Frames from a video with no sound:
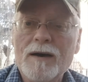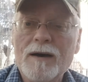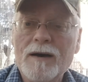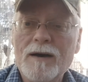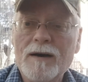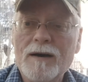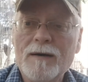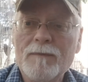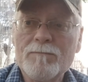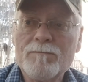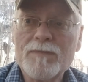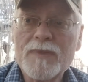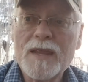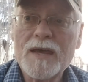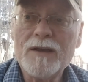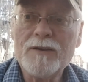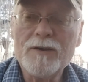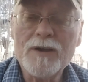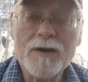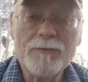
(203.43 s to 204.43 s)

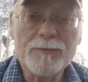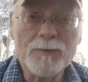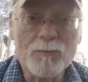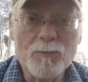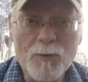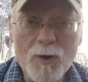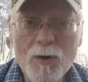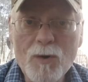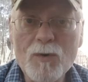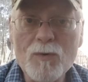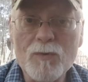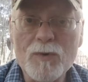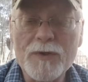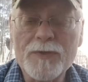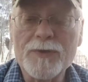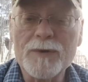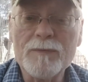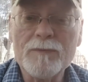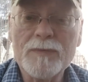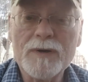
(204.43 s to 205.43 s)
And you have to roll
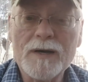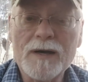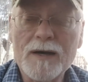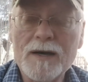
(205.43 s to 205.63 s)
with them.